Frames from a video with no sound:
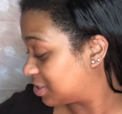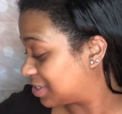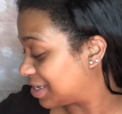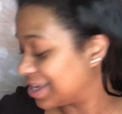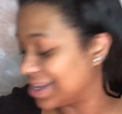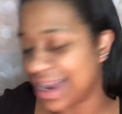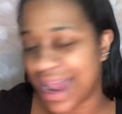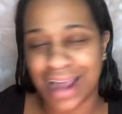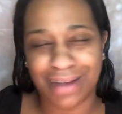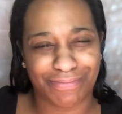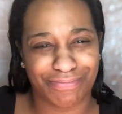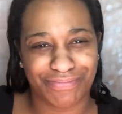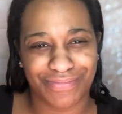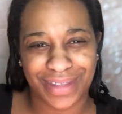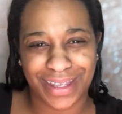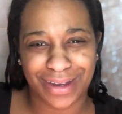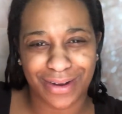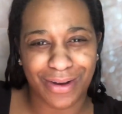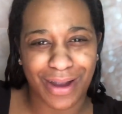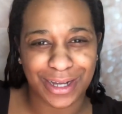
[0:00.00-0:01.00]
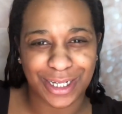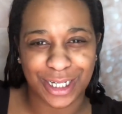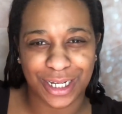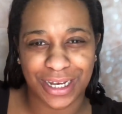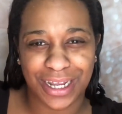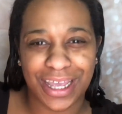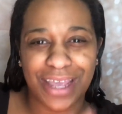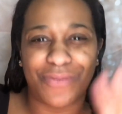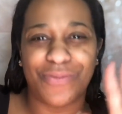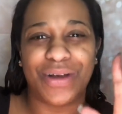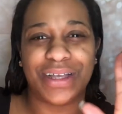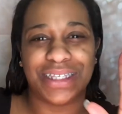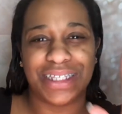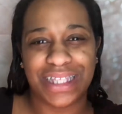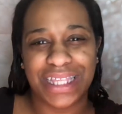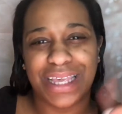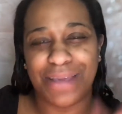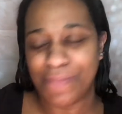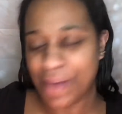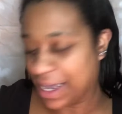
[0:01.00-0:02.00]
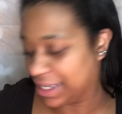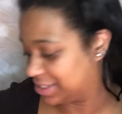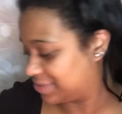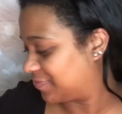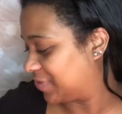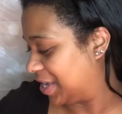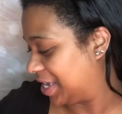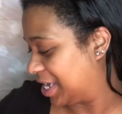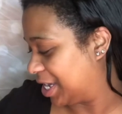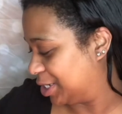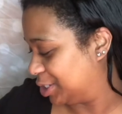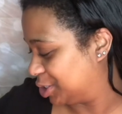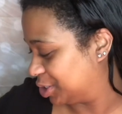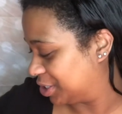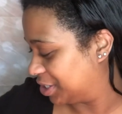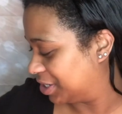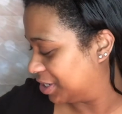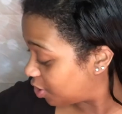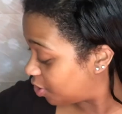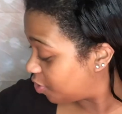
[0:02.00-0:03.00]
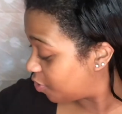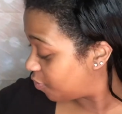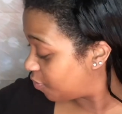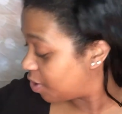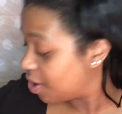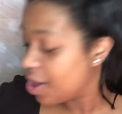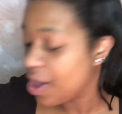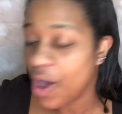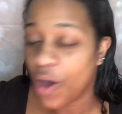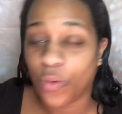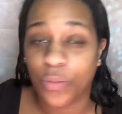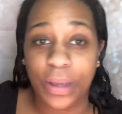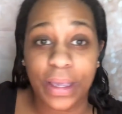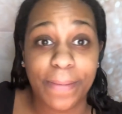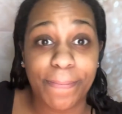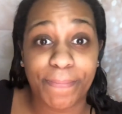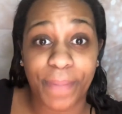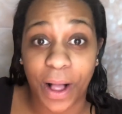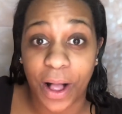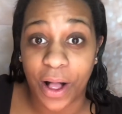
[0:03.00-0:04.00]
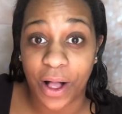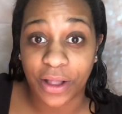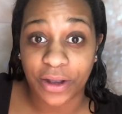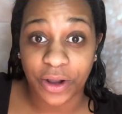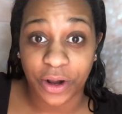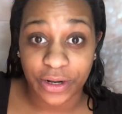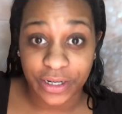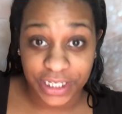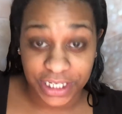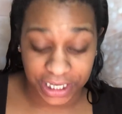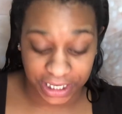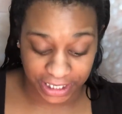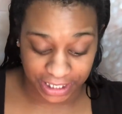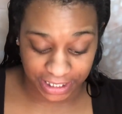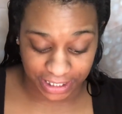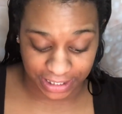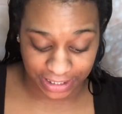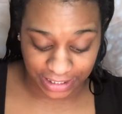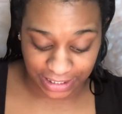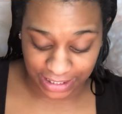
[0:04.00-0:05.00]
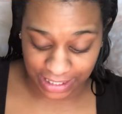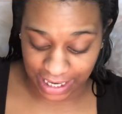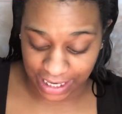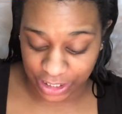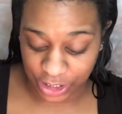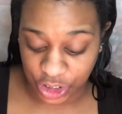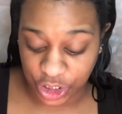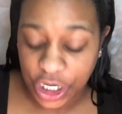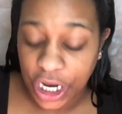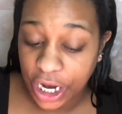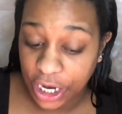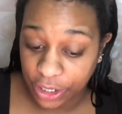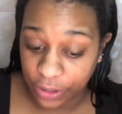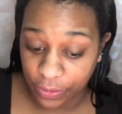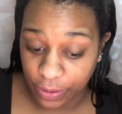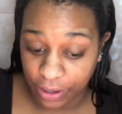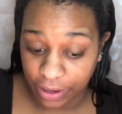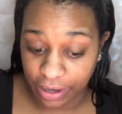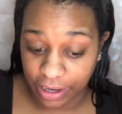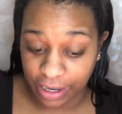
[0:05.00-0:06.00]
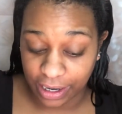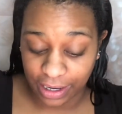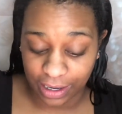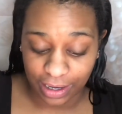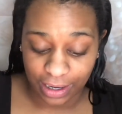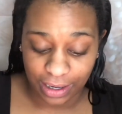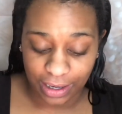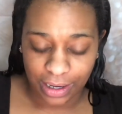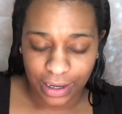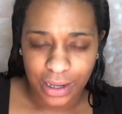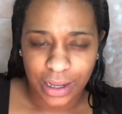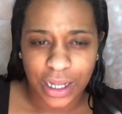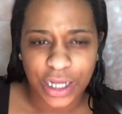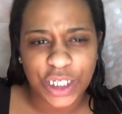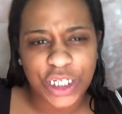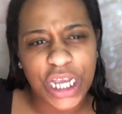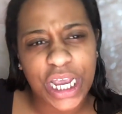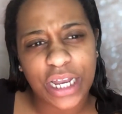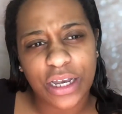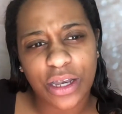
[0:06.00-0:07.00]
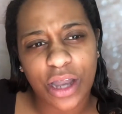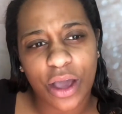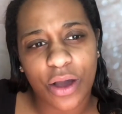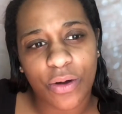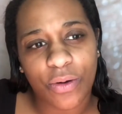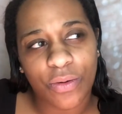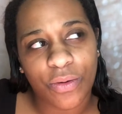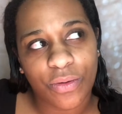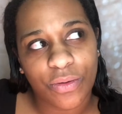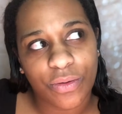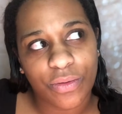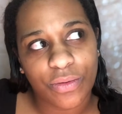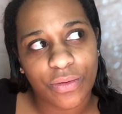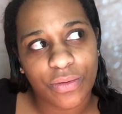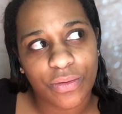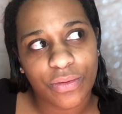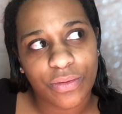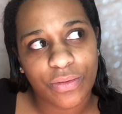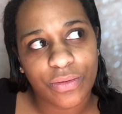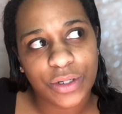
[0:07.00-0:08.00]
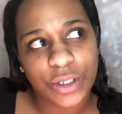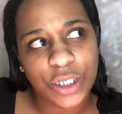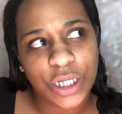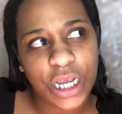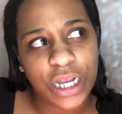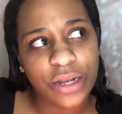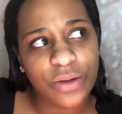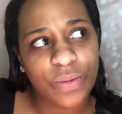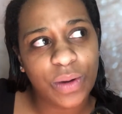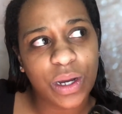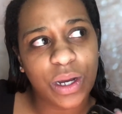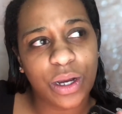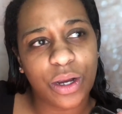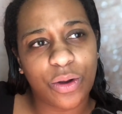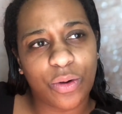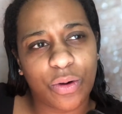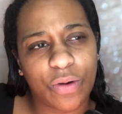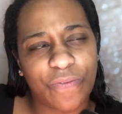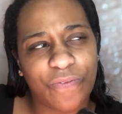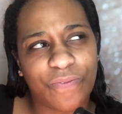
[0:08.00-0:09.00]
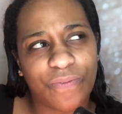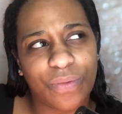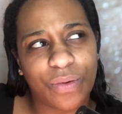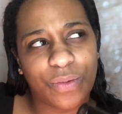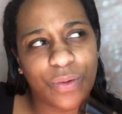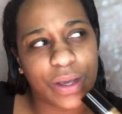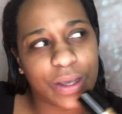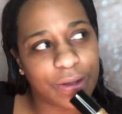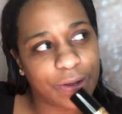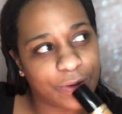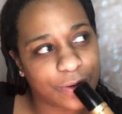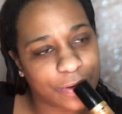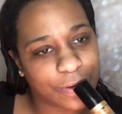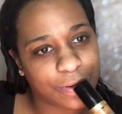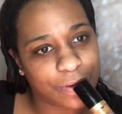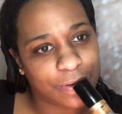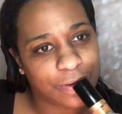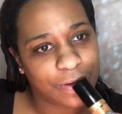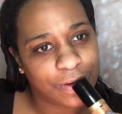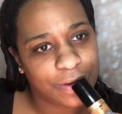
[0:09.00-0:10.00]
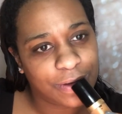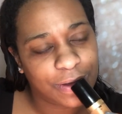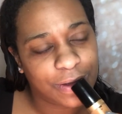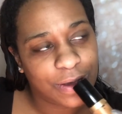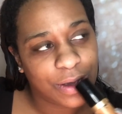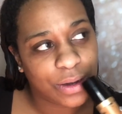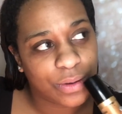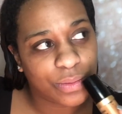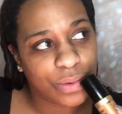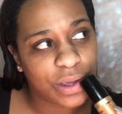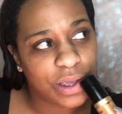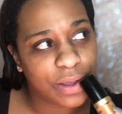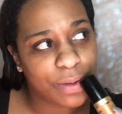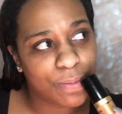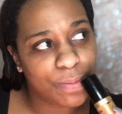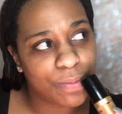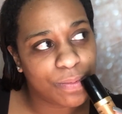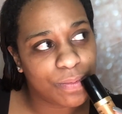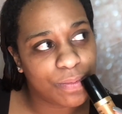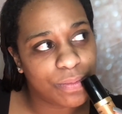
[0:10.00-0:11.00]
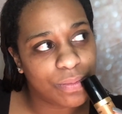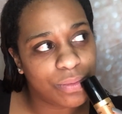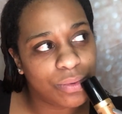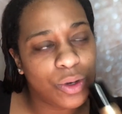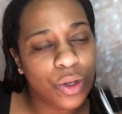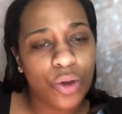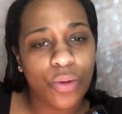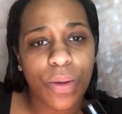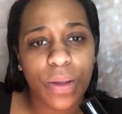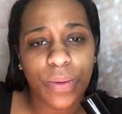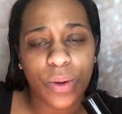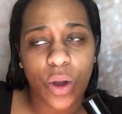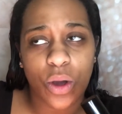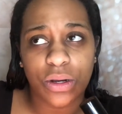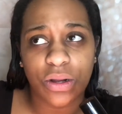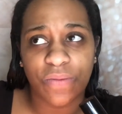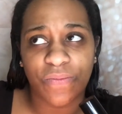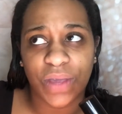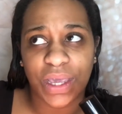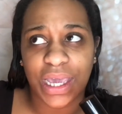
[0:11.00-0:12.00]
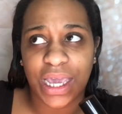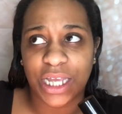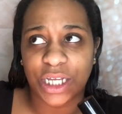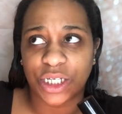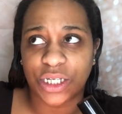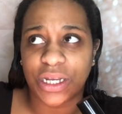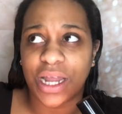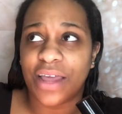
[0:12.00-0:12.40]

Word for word: It uh, correction, it was the best vacation. So we bought our tickets in January. Jan no. January or wait, hold on. We knew we were going on vacation.